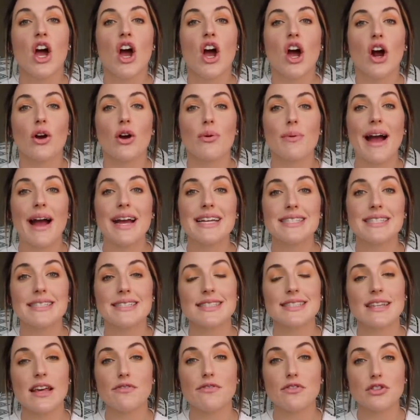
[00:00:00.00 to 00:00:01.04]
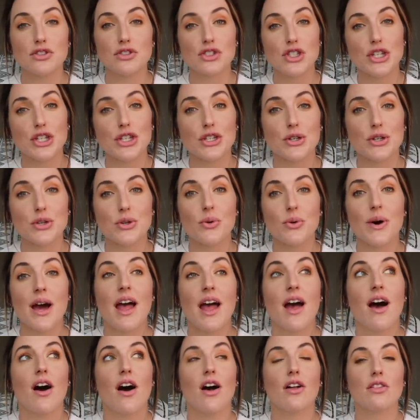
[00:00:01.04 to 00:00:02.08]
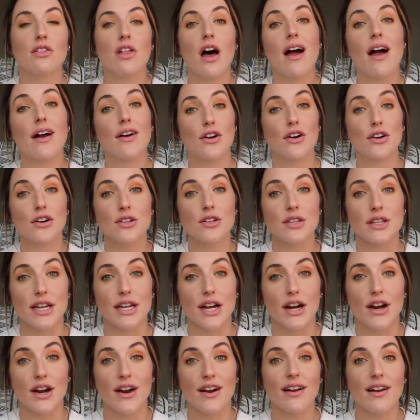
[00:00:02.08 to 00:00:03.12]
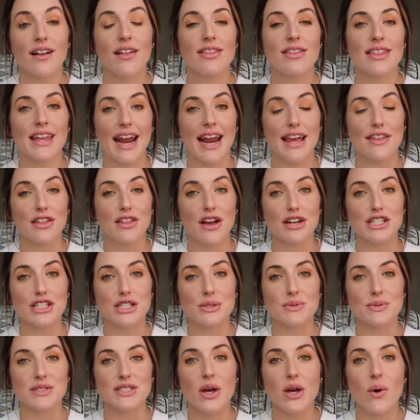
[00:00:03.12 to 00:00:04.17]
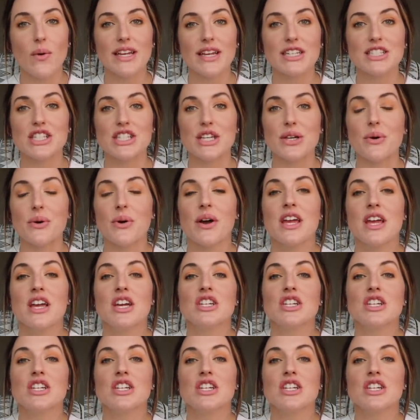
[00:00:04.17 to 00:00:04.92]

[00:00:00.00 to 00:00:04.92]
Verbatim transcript: Horizons level two a lot earlier than I thought she was going to.